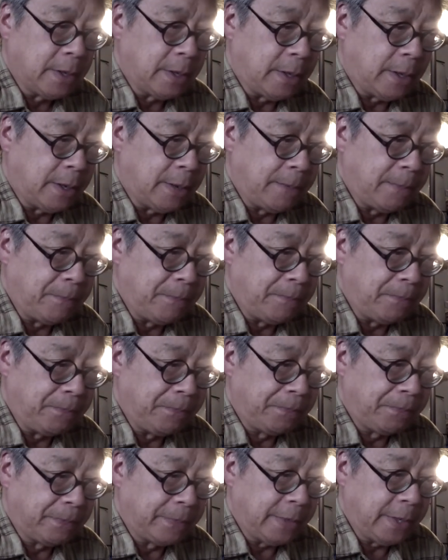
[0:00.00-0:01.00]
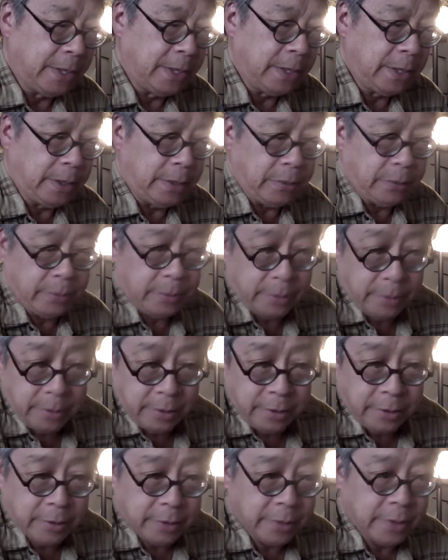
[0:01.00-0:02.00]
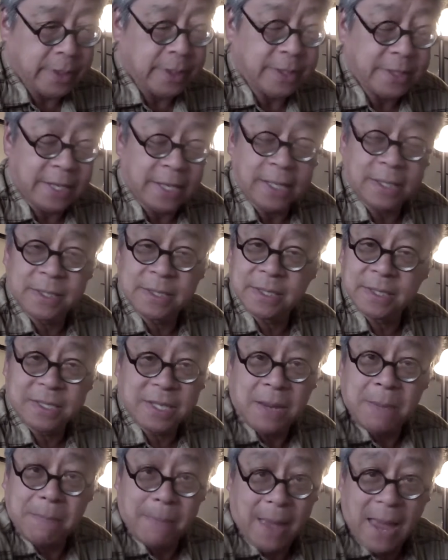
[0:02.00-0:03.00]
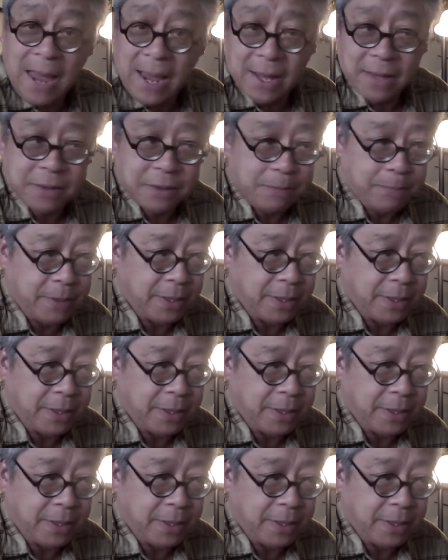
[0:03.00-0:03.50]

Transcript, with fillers: um, it, you know, it takes some math,